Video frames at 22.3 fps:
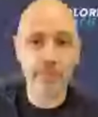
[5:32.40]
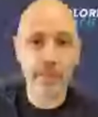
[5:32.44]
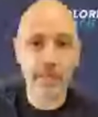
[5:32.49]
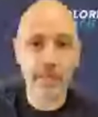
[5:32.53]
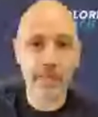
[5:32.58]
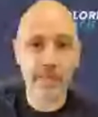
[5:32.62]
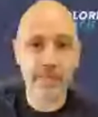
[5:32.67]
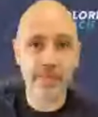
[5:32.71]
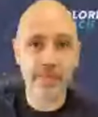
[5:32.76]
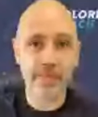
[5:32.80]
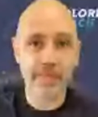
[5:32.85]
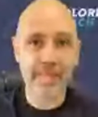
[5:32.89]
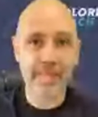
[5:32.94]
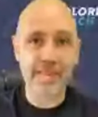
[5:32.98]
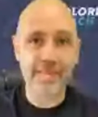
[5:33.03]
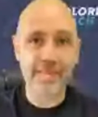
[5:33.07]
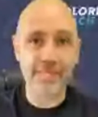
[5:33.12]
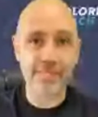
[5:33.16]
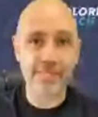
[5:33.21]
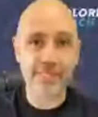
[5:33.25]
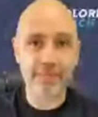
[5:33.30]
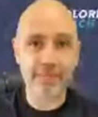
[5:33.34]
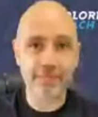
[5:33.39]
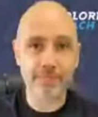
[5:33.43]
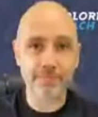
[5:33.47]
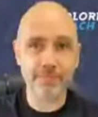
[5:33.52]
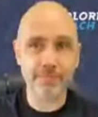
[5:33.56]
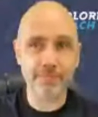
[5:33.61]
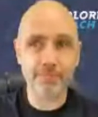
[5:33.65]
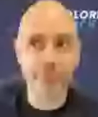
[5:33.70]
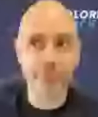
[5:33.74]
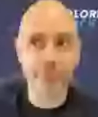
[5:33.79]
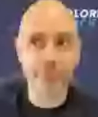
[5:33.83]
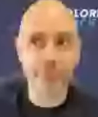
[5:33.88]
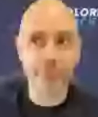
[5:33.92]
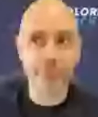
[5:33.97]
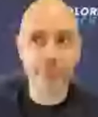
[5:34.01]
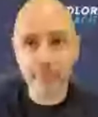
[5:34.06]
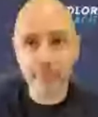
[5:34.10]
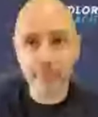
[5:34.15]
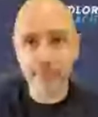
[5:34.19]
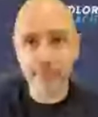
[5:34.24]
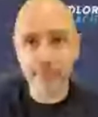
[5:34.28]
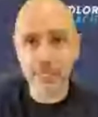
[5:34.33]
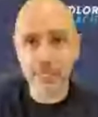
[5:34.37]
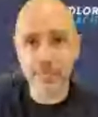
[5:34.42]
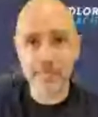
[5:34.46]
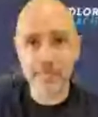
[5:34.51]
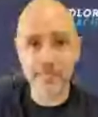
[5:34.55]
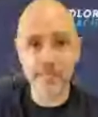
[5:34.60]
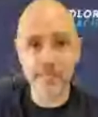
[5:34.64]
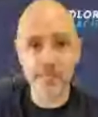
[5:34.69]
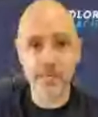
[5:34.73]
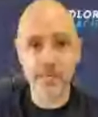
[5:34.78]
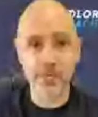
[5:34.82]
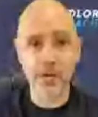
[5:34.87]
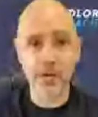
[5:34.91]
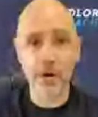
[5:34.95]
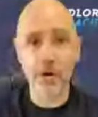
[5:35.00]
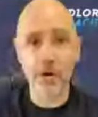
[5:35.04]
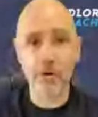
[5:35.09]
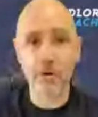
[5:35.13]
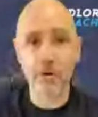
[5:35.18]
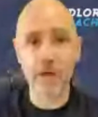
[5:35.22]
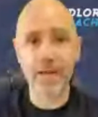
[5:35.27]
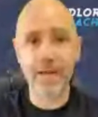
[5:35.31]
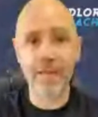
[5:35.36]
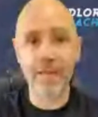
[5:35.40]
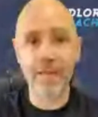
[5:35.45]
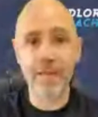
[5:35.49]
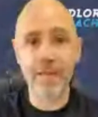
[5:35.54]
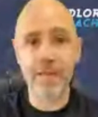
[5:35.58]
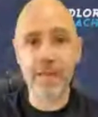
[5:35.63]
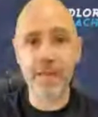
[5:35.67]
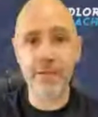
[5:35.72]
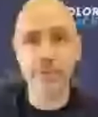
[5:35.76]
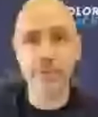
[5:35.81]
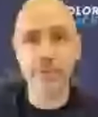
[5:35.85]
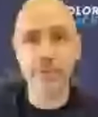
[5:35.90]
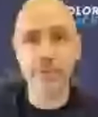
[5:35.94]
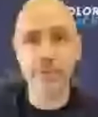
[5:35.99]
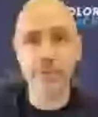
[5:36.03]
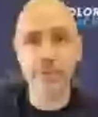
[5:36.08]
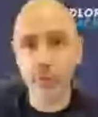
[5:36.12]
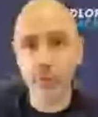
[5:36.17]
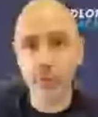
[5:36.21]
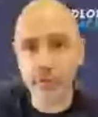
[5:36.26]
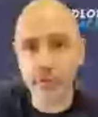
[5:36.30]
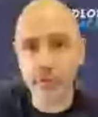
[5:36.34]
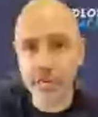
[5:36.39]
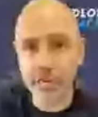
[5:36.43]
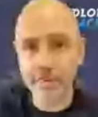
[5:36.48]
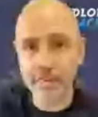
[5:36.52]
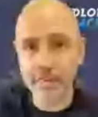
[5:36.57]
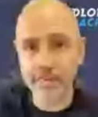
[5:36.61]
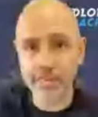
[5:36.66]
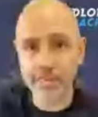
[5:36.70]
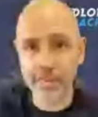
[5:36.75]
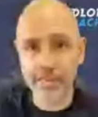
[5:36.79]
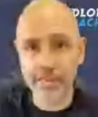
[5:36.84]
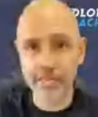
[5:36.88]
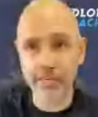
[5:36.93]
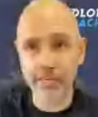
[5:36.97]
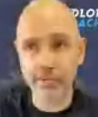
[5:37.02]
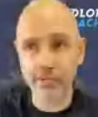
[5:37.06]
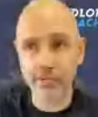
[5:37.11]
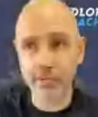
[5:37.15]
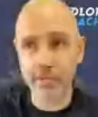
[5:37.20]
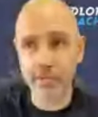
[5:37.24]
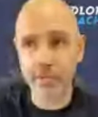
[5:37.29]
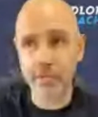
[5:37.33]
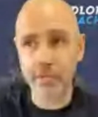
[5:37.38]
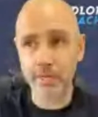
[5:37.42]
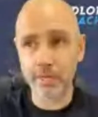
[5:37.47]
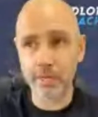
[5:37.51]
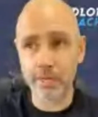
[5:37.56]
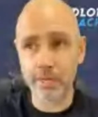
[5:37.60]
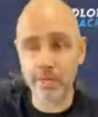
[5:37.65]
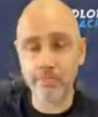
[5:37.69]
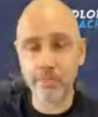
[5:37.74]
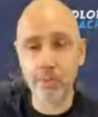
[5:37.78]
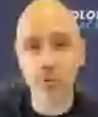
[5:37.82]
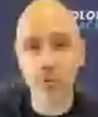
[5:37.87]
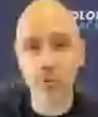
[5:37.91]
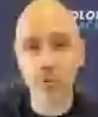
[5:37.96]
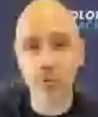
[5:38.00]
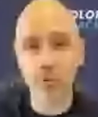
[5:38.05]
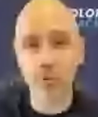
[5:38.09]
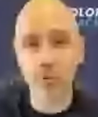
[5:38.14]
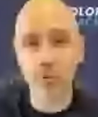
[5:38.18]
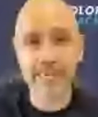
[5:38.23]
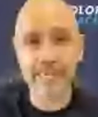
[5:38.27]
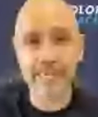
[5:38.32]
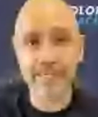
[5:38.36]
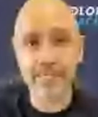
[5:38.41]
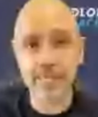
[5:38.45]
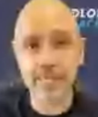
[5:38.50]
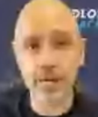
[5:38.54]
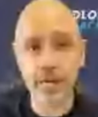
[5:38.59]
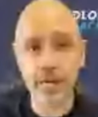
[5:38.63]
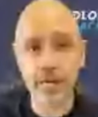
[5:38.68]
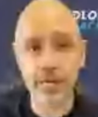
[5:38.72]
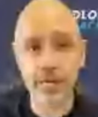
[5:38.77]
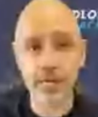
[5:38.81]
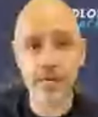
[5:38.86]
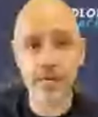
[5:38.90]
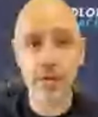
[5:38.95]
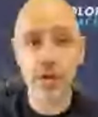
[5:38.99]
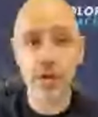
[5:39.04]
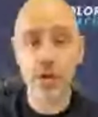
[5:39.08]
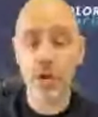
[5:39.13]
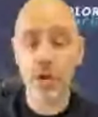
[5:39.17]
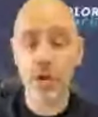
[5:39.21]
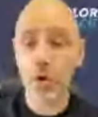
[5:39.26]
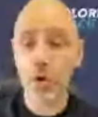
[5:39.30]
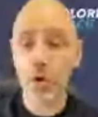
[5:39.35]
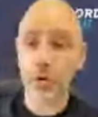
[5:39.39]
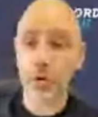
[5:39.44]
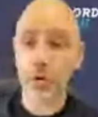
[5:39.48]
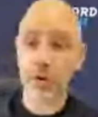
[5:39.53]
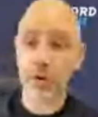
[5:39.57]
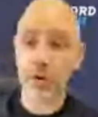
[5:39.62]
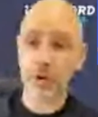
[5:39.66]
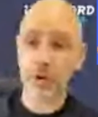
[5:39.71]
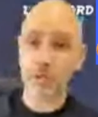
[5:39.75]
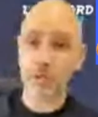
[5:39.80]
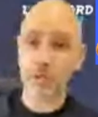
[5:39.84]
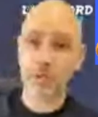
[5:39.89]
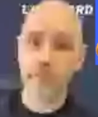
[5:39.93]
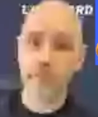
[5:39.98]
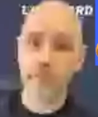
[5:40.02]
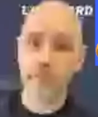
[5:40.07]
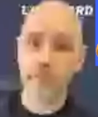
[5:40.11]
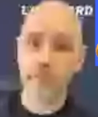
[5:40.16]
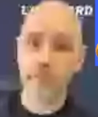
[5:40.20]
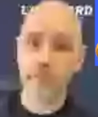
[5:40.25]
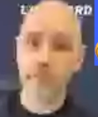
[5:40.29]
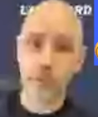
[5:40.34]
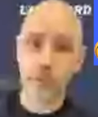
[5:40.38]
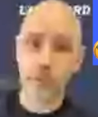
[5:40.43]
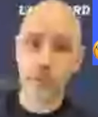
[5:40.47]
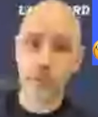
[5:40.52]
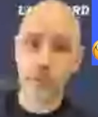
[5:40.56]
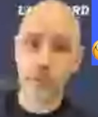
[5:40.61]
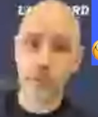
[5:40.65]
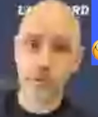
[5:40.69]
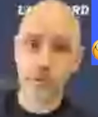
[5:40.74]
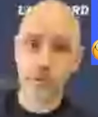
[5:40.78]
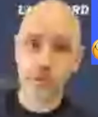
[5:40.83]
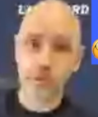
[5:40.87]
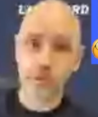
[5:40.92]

that's probably the best thing to go. I don't recommend getting a poison like decon, where they will